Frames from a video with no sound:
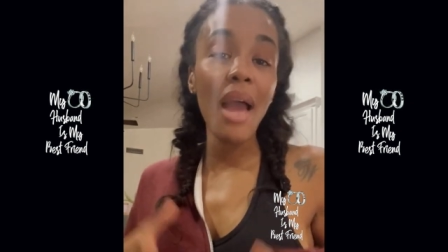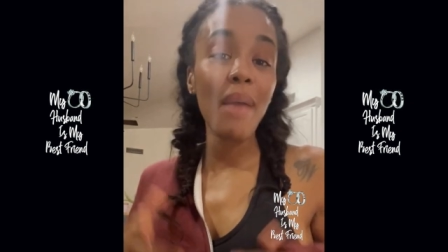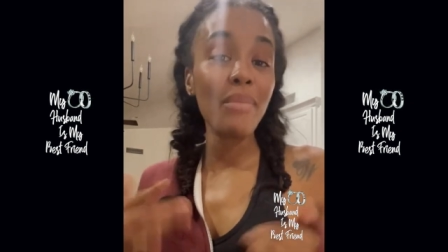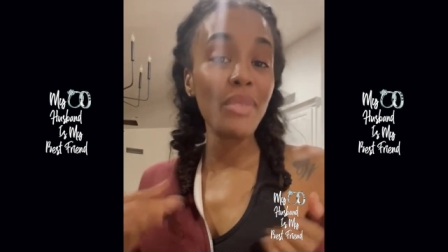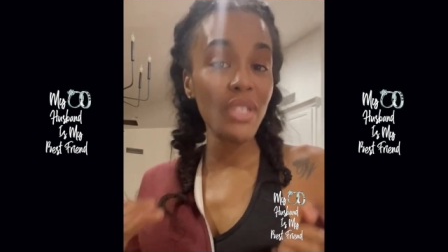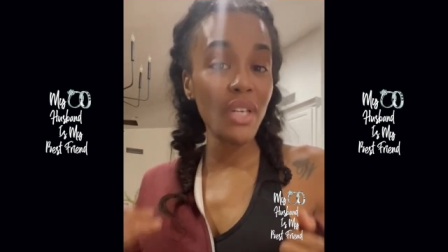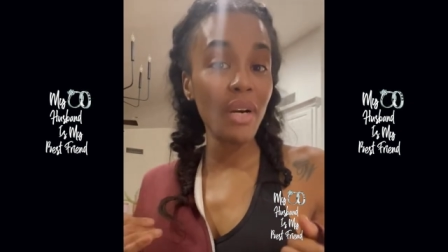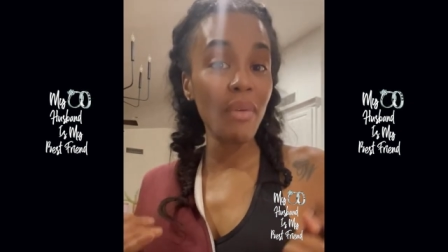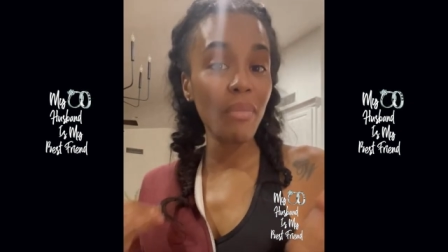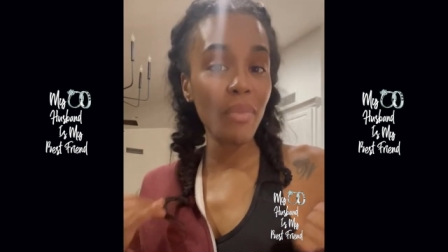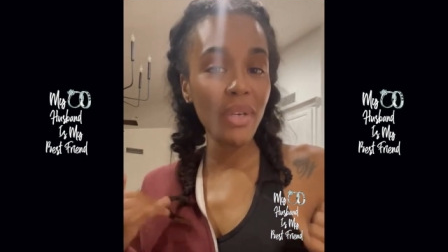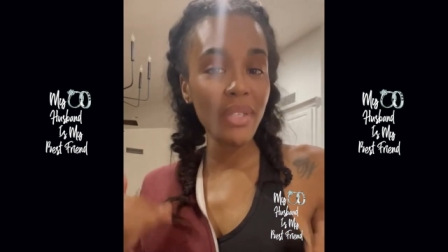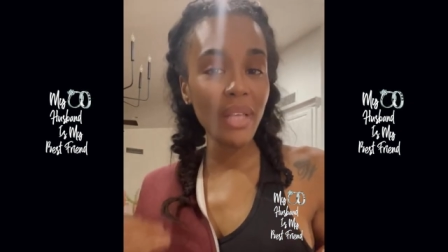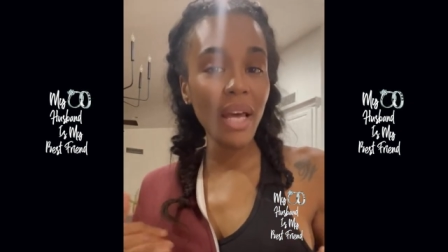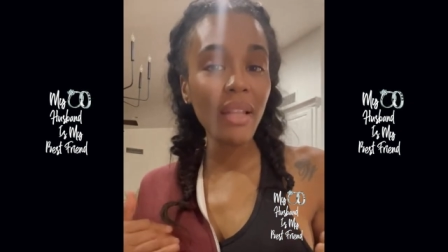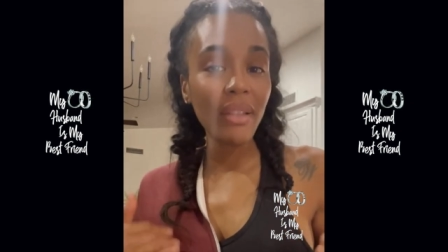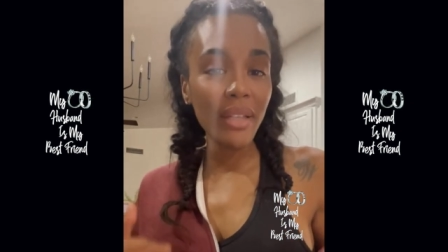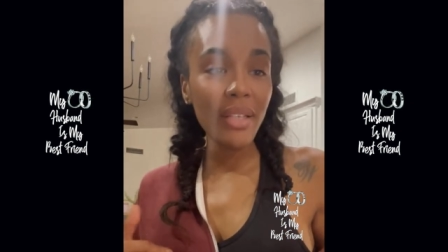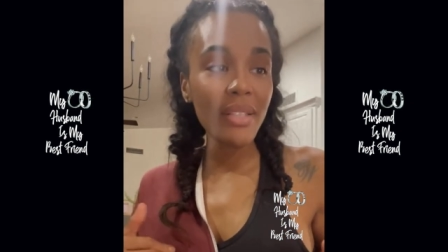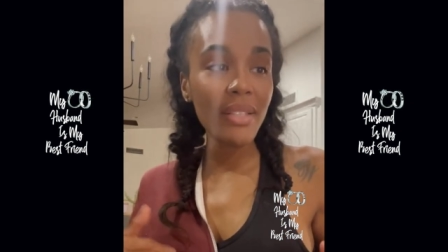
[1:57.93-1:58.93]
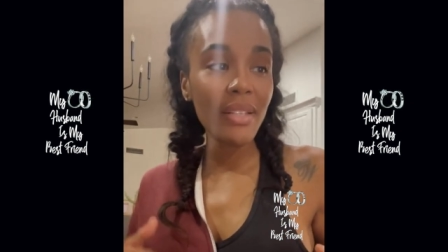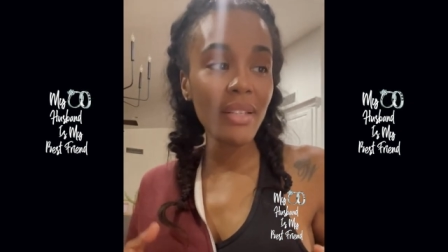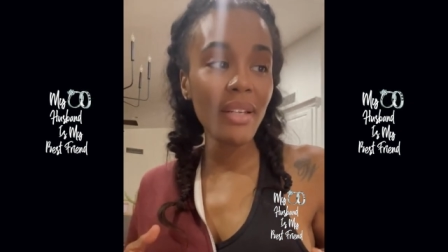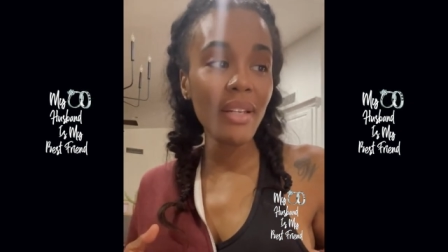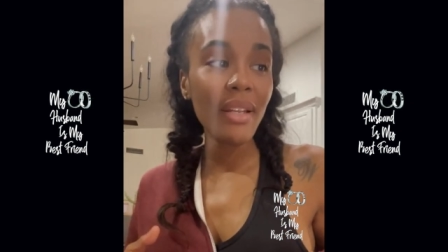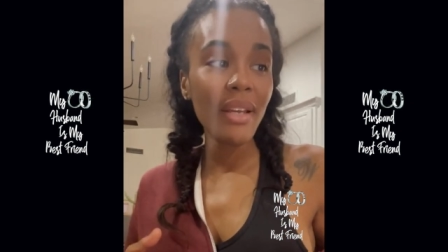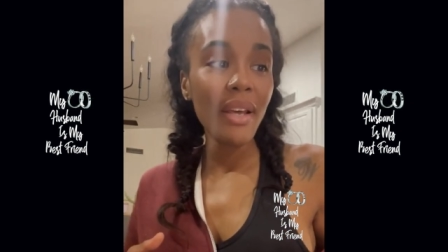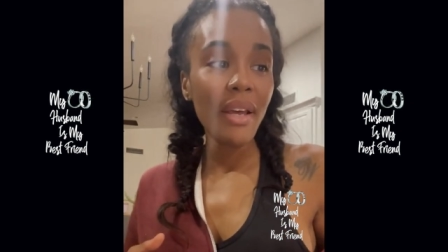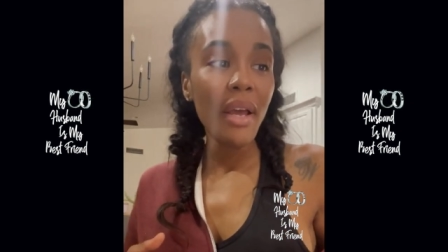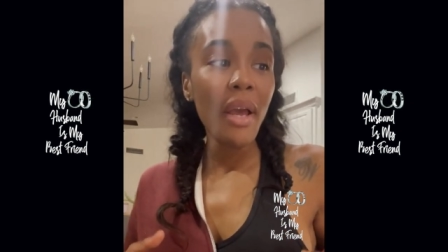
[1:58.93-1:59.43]
I'm dumb because I
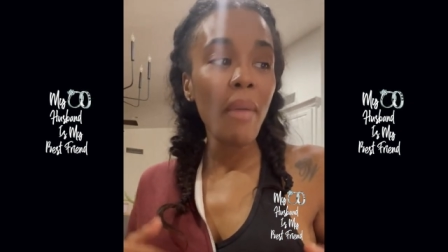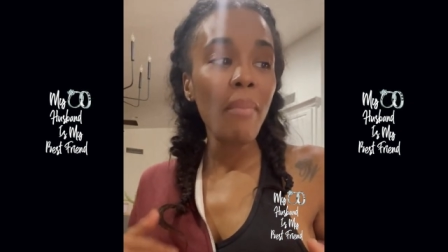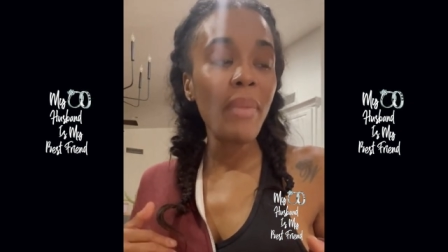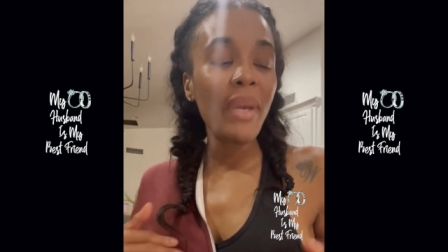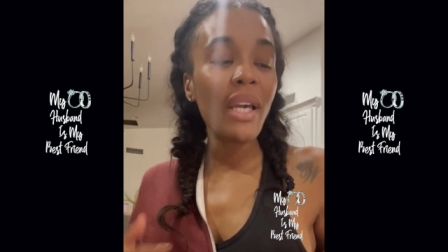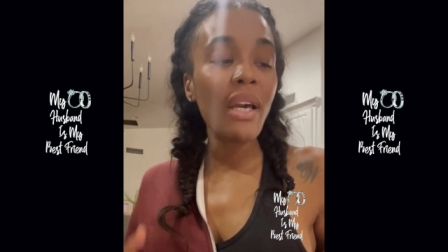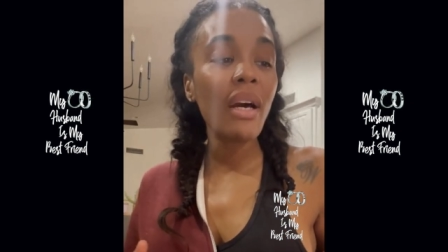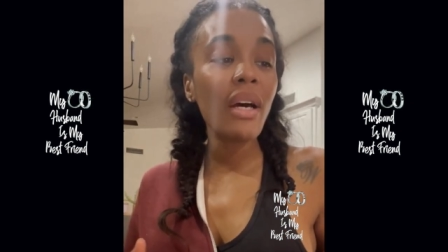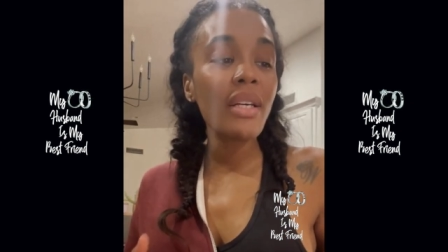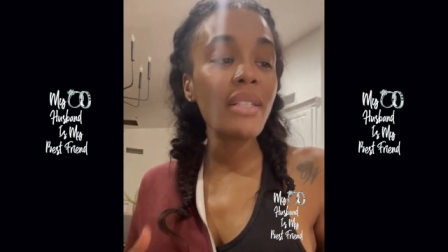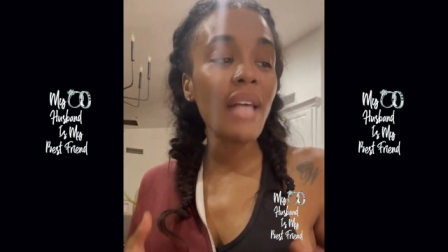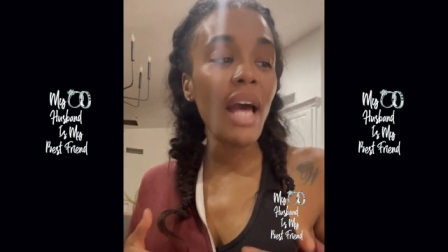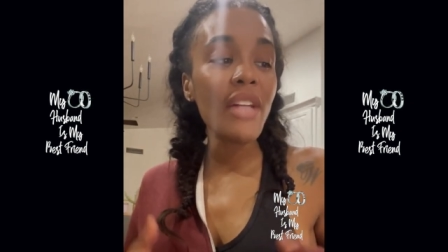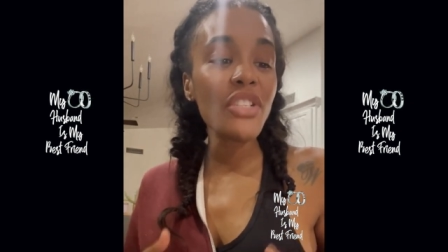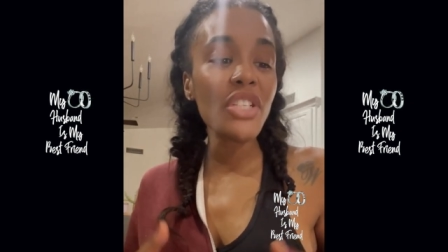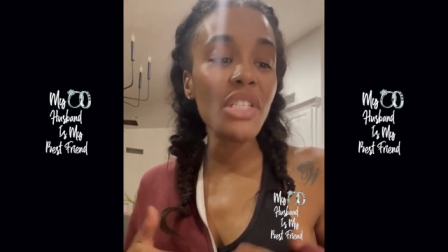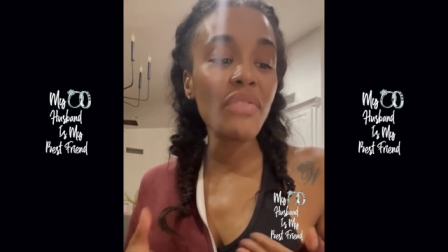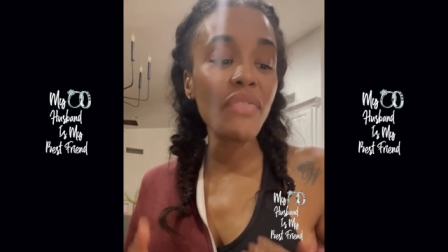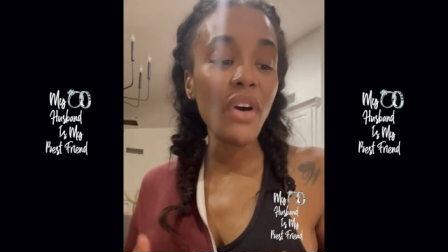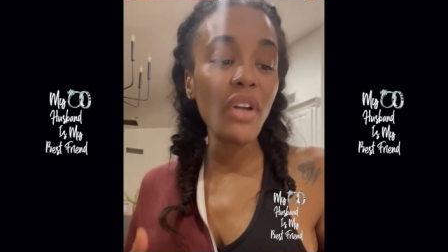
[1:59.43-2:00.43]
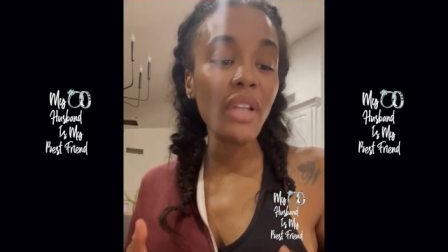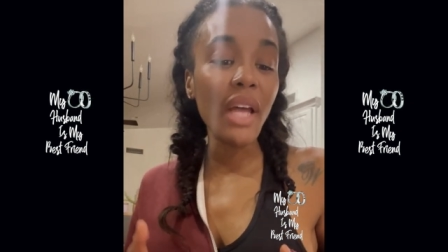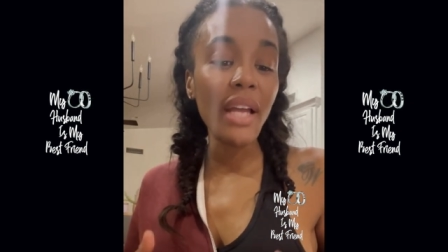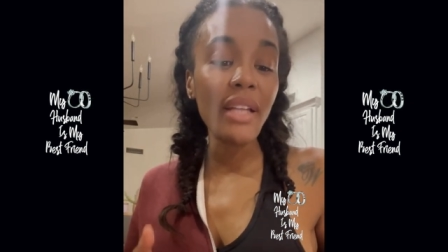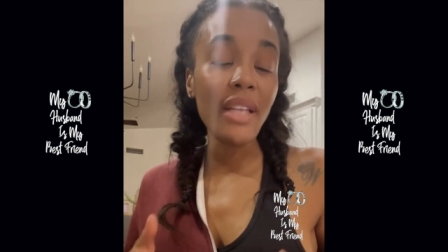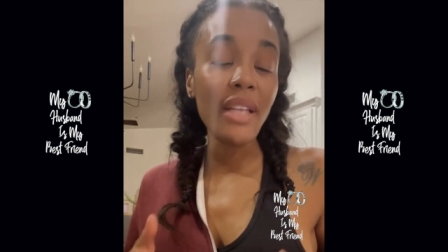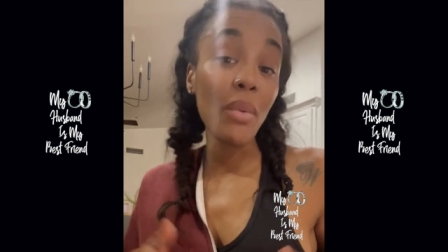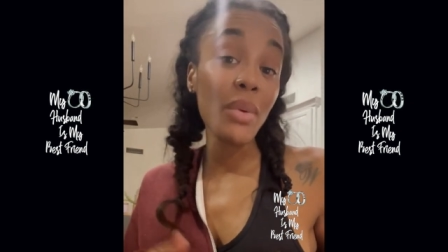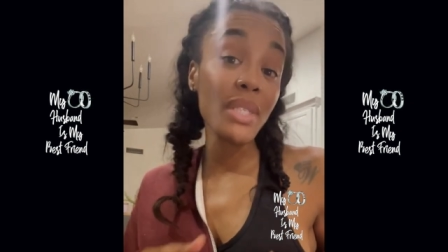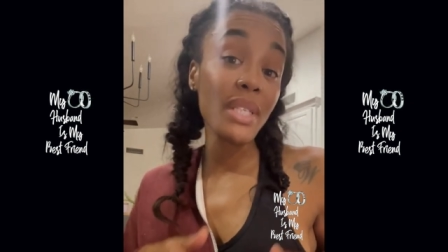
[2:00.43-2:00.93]
listened, because I just felt
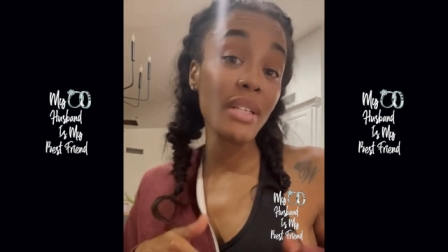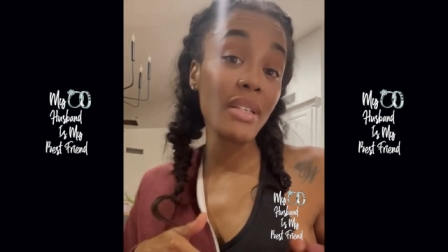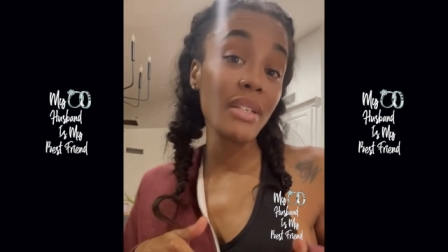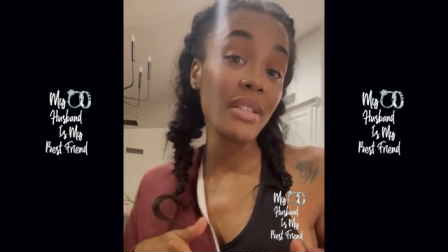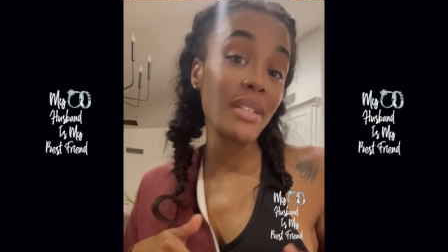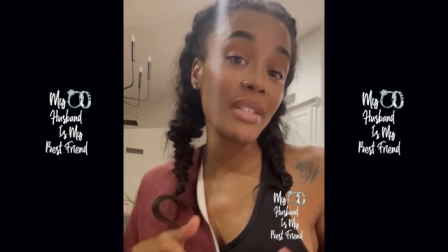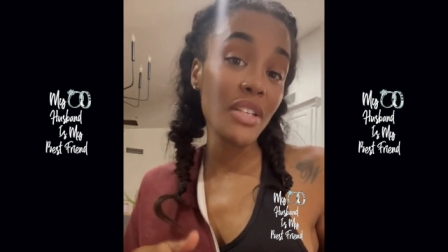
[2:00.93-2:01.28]
like that was a